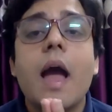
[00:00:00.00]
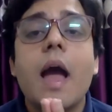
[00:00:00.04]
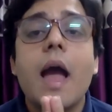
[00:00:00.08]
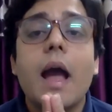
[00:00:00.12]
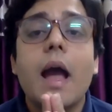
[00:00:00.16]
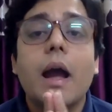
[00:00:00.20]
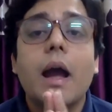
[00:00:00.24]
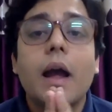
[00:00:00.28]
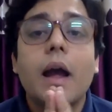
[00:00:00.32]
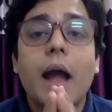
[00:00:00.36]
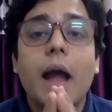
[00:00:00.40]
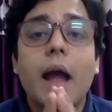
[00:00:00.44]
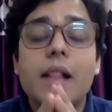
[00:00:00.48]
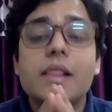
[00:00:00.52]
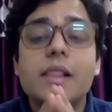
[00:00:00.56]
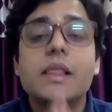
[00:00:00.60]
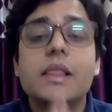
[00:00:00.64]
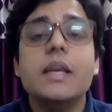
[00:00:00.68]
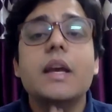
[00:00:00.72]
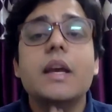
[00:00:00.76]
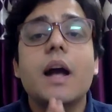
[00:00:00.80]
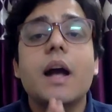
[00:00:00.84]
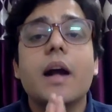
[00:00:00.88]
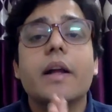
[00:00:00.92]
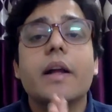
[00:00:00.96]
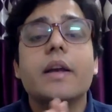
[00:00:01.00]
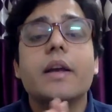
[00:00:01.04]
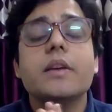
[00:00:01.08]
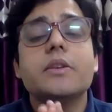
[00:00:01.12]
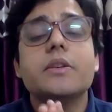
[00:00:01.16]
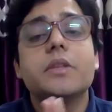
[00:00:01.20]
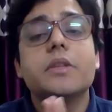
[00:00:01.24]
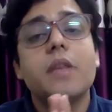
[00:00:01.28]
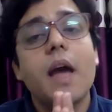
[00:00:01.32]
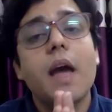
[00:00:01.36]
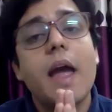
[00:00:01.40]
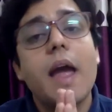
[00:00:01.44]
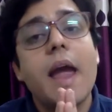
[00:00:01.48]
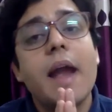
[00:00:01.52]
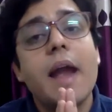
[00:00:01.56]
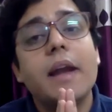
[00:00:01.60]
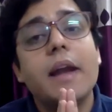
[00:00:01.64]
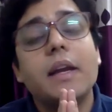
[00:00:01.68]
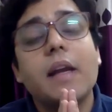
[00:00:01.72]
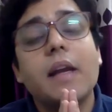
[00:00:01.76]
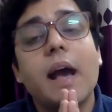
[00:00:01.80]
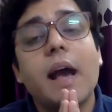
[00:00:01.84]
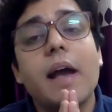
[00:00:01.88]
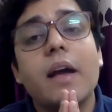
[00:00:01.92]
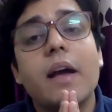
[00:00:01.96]
healthy against the
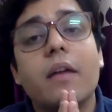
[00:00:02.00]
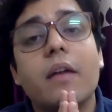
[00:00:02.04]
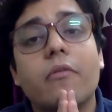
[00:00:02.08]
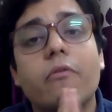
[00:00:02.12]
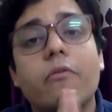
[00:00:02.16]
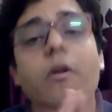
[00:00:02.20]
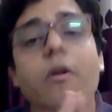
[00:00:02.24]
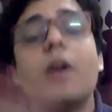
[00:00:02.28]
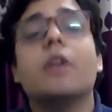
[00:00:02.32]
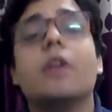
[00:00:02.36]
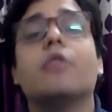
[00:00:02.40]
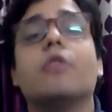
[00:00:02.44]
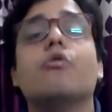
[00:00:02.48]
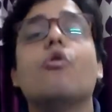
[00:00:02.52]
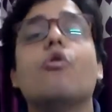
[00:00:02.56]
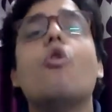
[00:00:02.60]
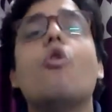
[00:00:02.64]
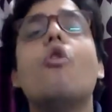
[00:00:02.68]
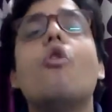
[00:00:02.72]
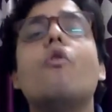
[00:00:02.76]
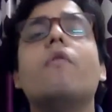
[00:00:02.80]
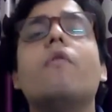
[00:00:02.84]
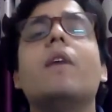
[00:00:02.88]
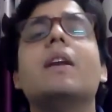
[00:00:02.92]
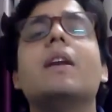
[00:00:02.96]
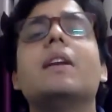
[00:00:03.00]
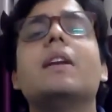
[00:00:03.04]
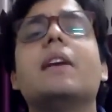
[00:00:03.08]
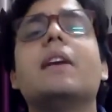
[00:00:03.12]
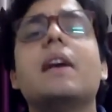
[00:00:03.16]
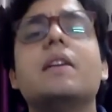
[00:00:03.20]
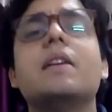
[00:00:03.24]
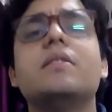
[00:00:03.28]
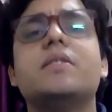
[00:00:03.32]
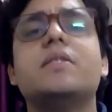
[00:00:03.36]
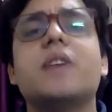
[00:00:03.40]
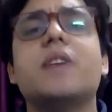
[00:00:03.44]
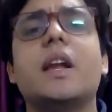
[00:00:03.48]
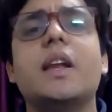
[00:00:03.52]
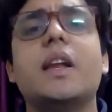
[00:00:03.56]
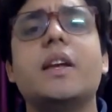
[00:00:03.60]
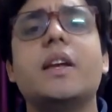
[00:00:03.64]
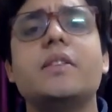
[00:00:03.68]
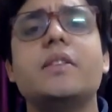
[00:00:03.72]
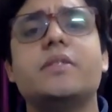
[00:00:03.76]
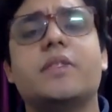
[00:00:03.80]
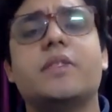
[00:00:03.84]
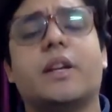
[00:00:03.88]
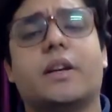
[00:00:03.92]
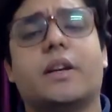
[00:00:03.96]
entire world. No one can challenge
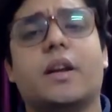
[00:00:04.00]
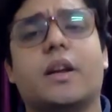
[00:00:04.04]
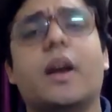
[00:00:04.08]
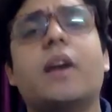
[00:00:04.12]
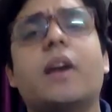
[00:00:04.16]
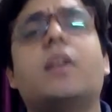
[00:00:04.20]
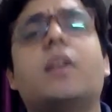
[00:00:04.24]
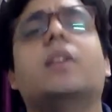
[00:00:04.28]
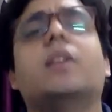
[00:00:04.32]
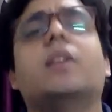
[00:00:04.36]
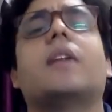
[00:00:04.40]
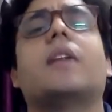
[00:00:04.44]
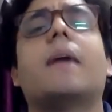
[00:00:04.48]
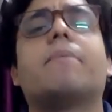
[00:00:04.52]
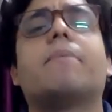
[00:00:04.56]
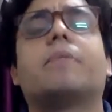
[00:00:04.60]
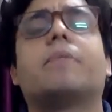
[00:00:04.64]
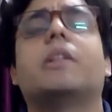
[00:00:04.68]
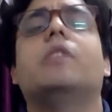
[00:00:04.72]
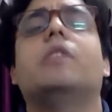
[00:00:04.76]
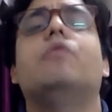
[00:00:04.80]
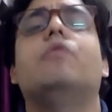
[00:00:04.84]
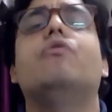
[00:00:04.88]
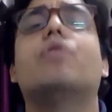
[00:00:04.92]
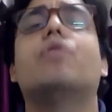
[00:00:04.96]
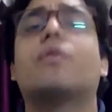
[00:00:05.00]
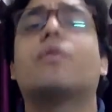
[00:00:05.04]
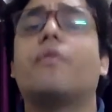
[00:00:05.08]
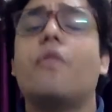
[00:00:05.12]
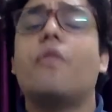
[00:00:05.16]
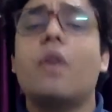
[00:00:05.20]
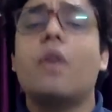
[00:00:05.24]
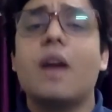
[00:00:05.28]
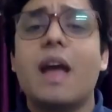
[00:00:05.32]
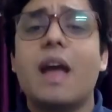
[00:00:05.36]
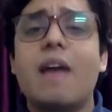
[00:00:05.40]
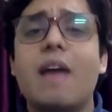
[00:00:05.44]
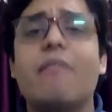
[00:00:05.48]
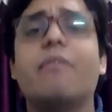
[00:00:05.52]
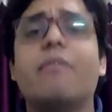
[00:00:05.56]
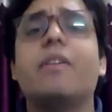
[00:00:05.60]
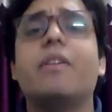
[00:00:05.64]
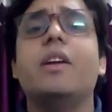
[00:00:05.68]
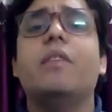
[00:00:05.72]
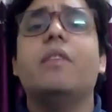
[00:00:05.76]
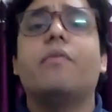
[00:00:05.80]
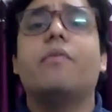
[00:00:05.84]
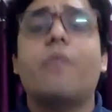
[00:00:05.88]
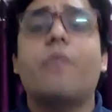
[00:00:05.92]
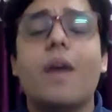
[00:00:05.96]
it. It is absolute for
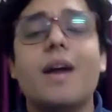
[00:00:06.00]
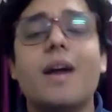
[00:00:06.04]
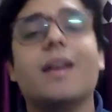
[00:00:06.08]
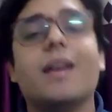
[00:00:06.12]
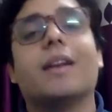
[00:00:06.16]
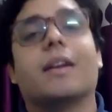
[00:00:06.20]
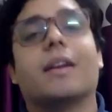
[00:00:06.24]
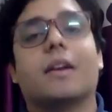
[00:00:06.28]
everyone.